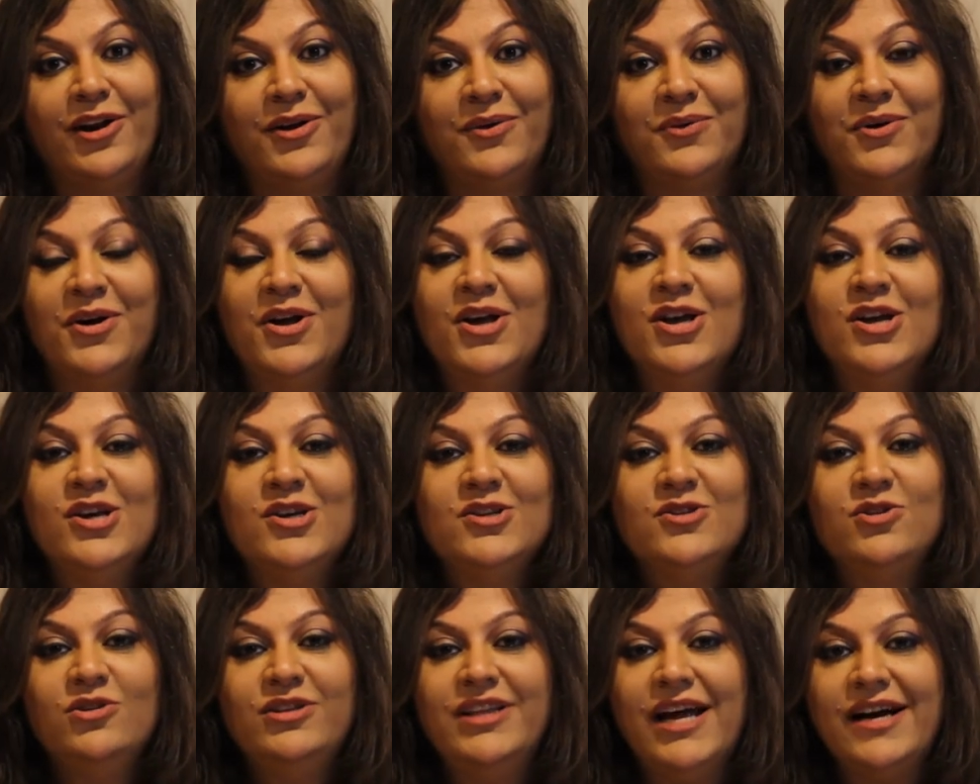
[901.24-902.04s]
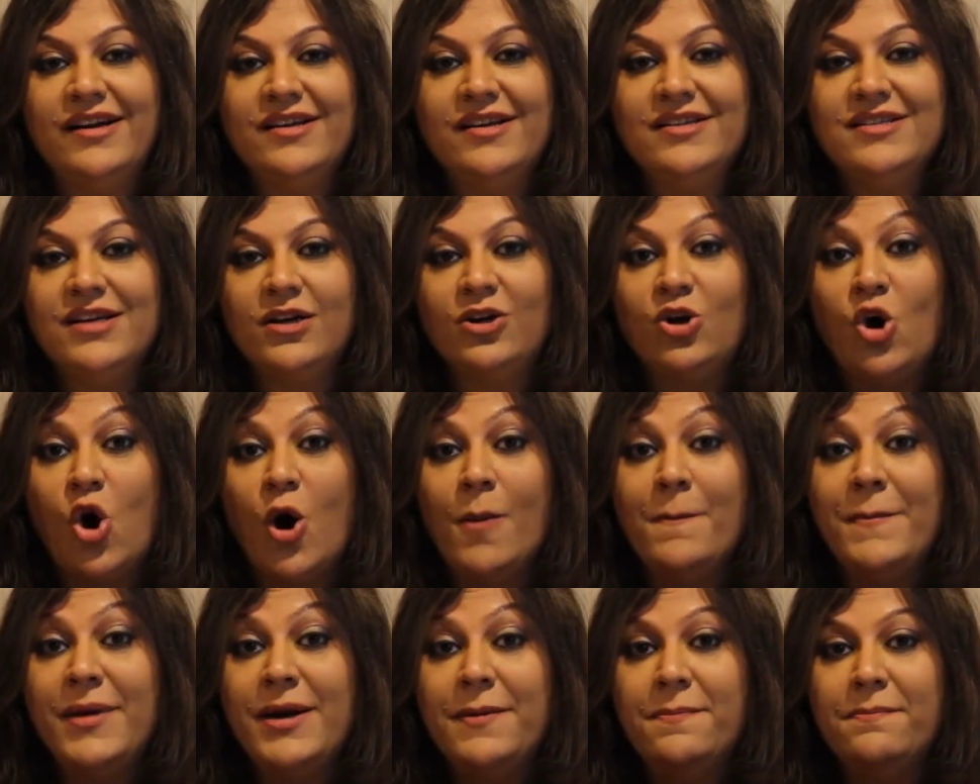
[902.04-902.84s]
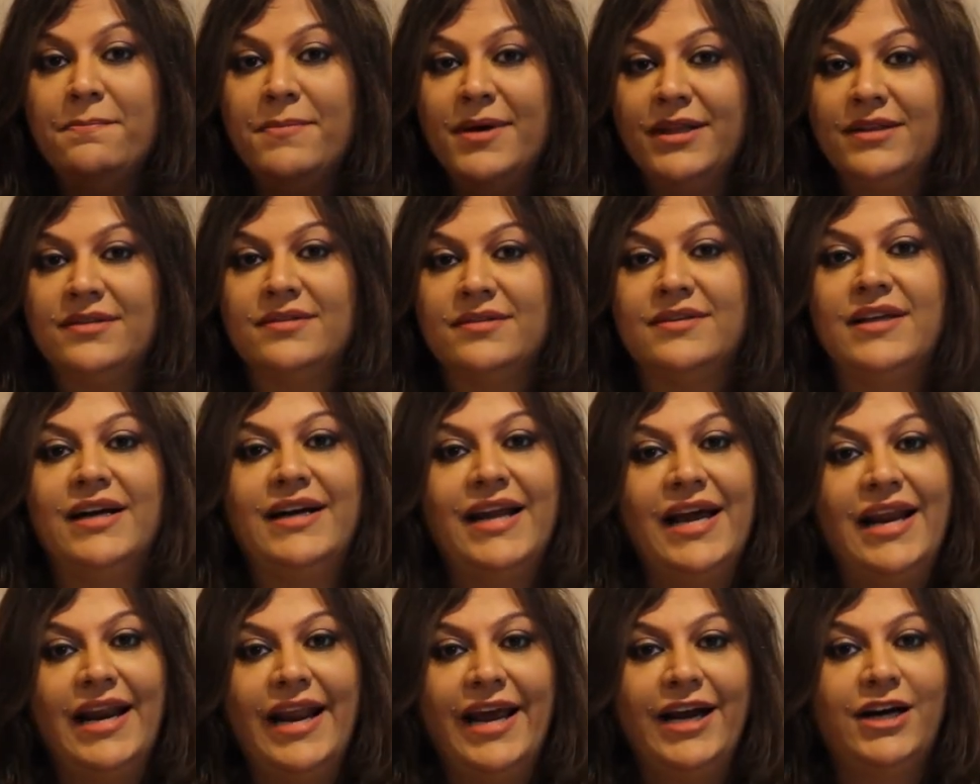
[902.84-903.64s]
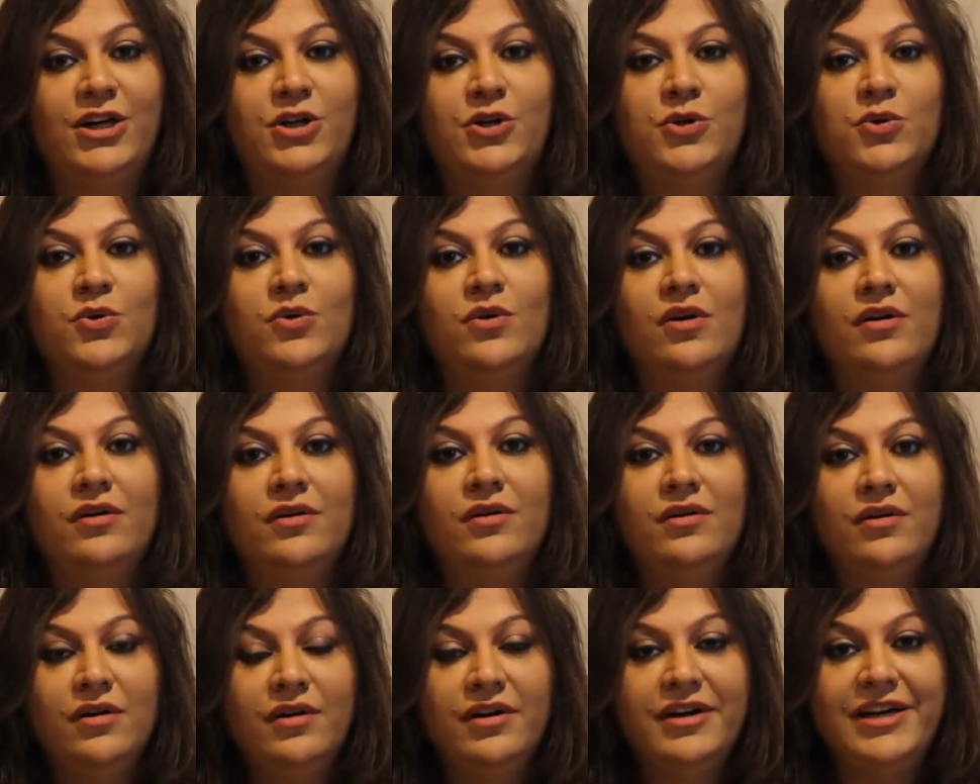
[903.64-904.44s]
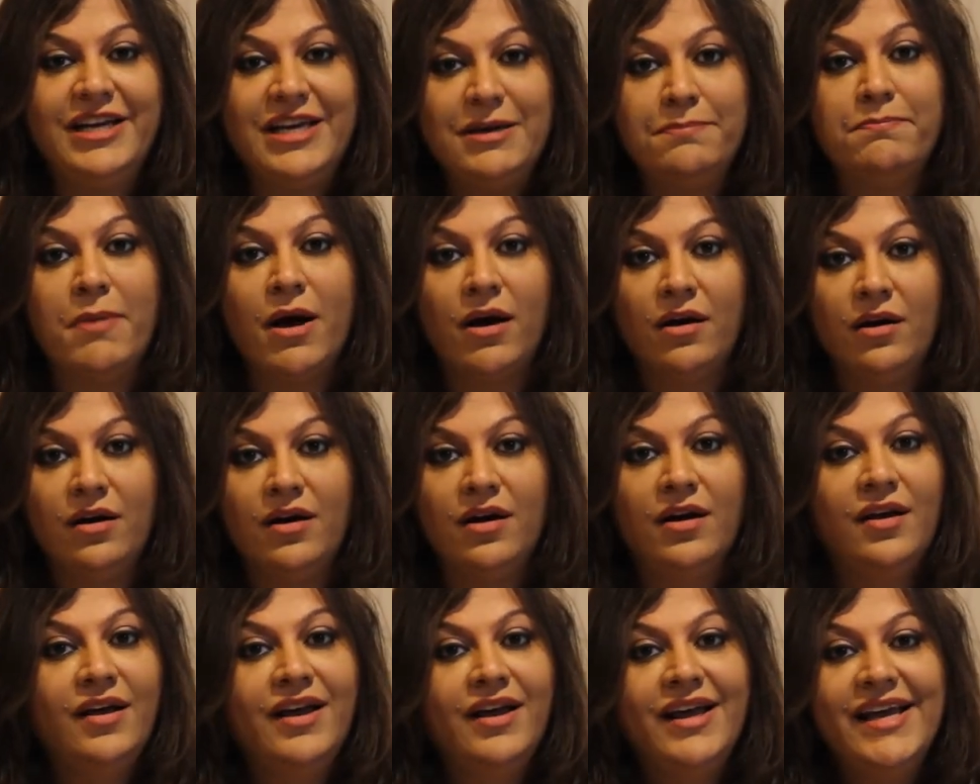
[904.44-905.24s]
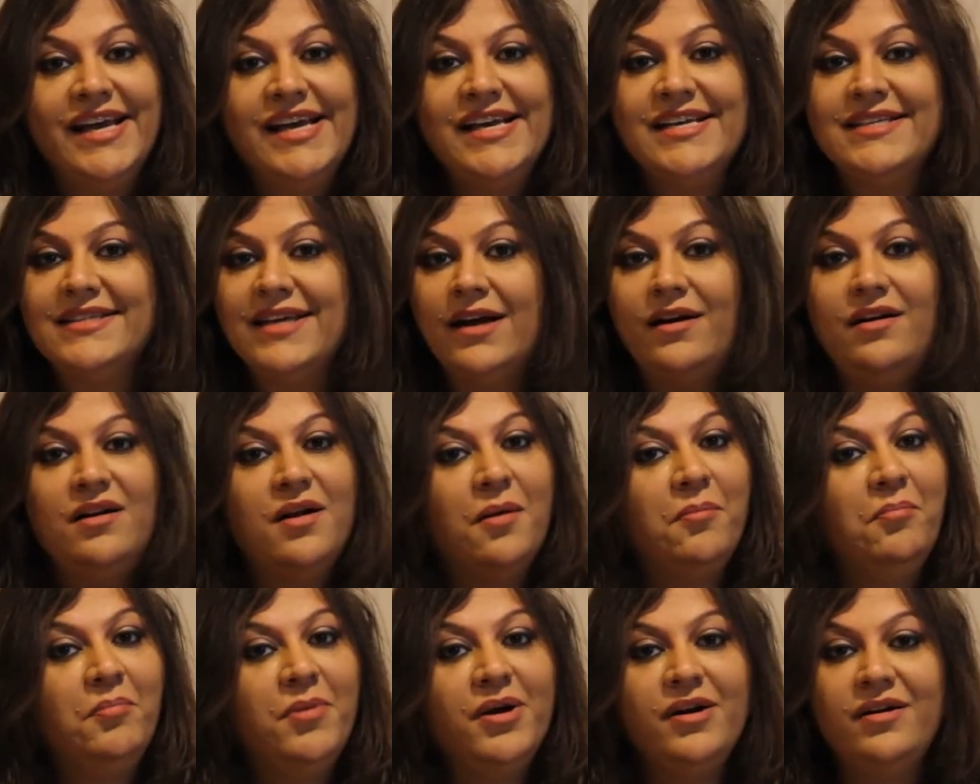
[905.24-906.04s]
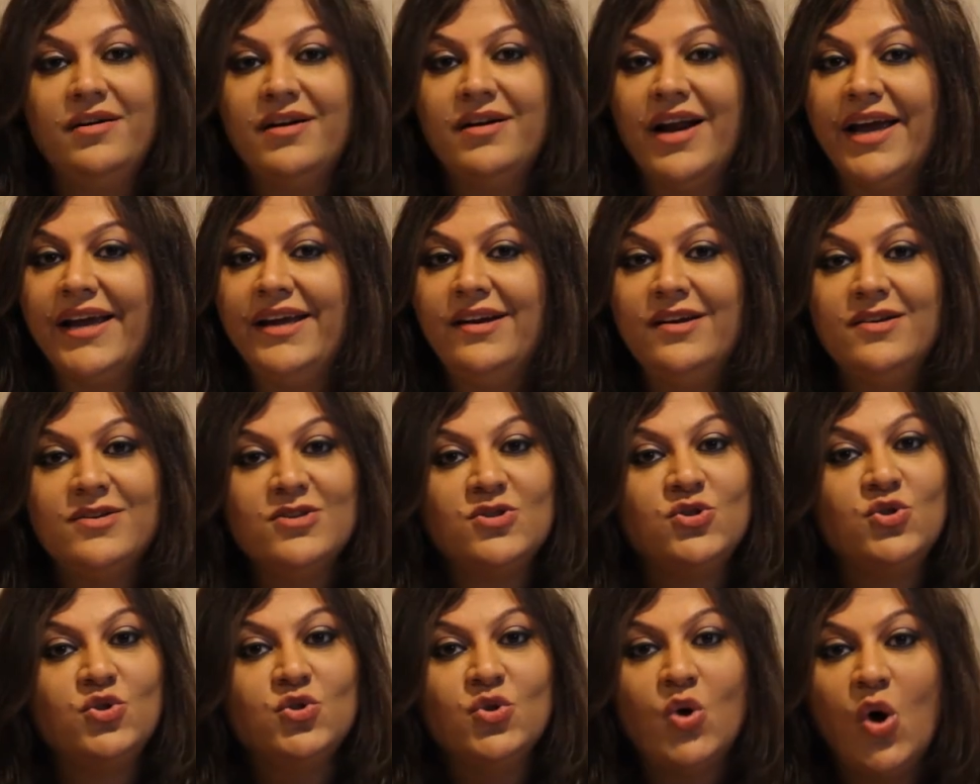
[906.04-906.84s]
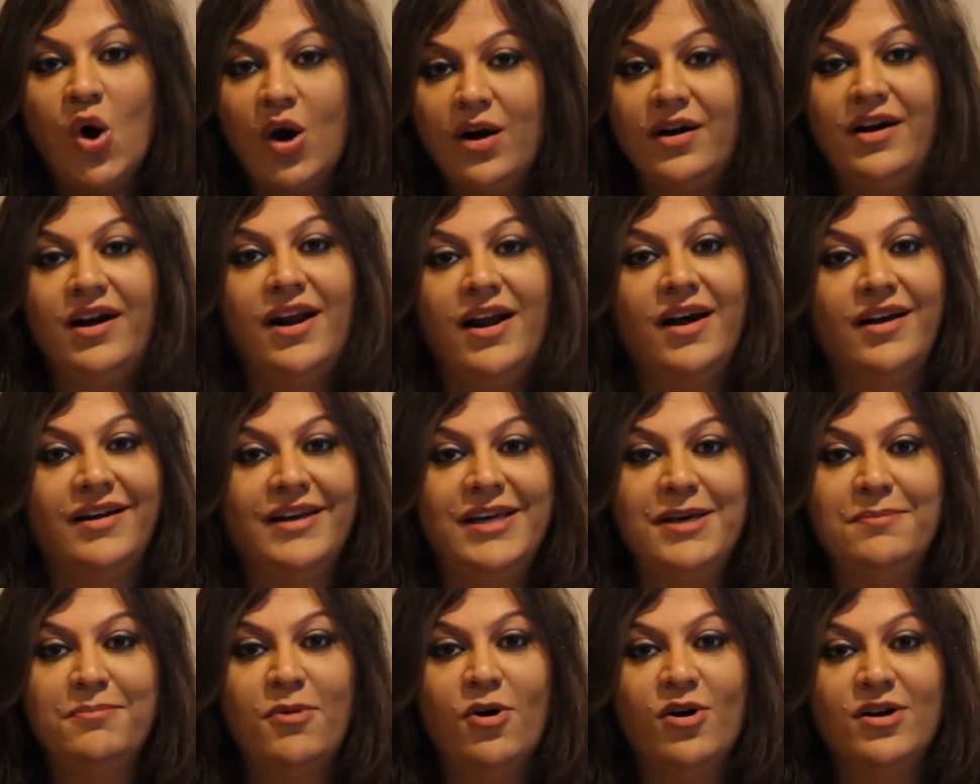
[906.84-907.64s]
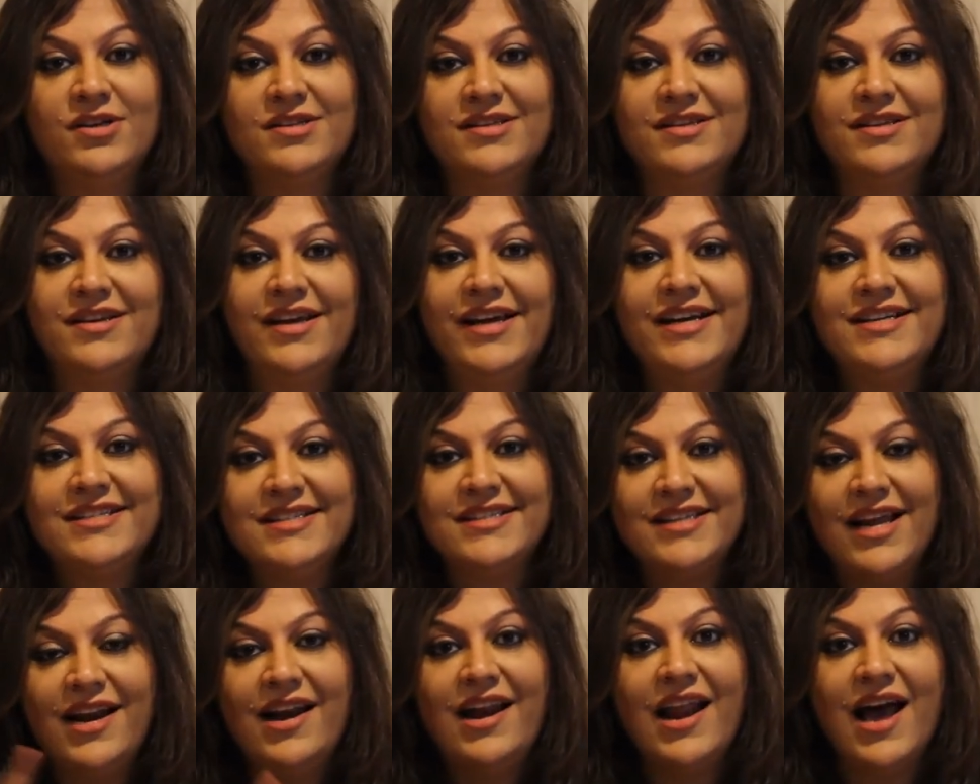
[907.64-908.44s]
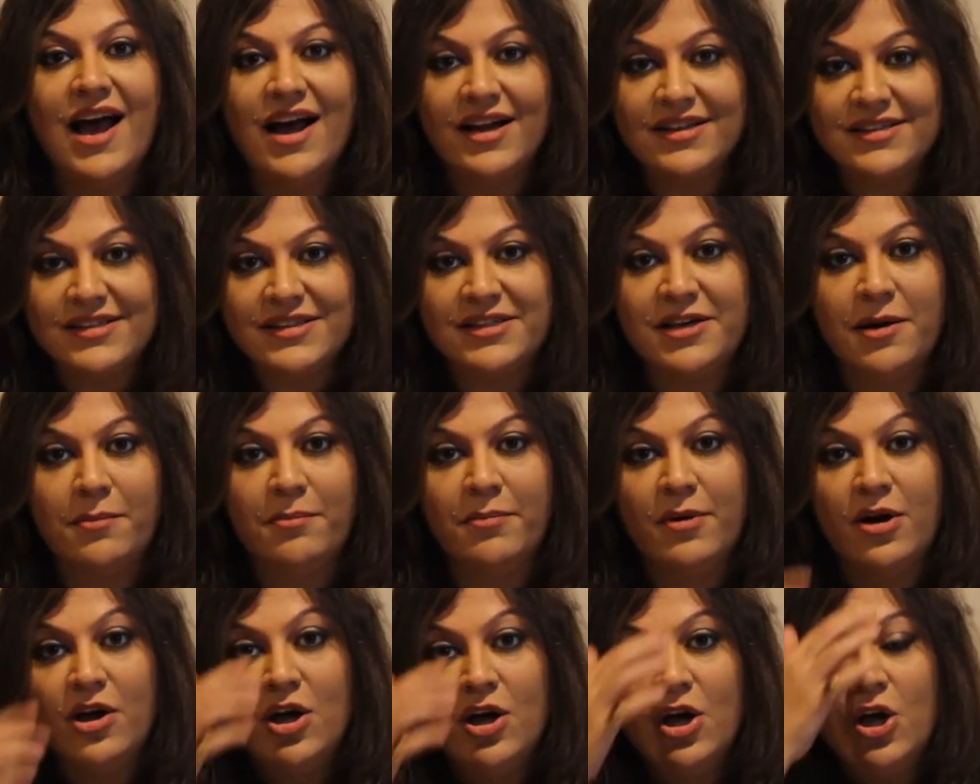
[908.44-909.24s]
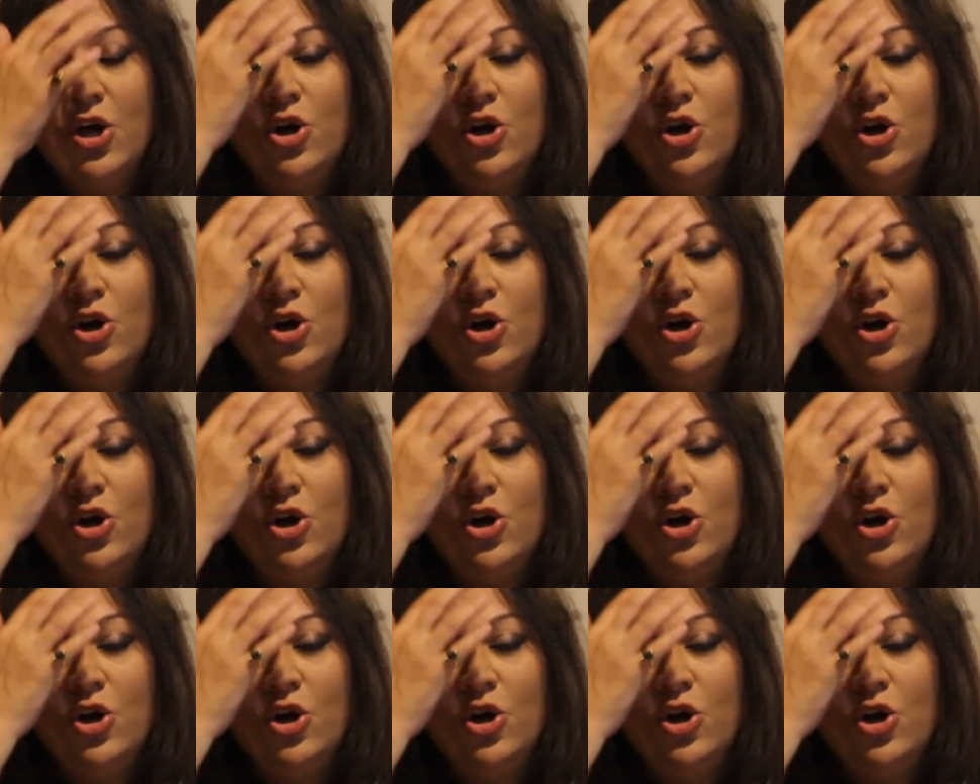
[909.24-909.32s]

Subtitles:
ho. So that is a common myth that I like to debunk, is that number 9 is not lucky, boss. It's the last number.